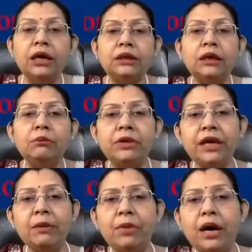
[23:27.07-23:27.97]
The
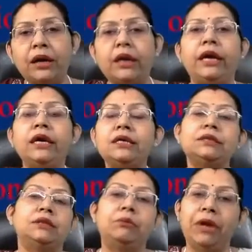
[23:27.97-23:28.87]
middle part
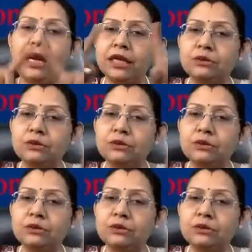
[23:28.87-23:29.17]
is the male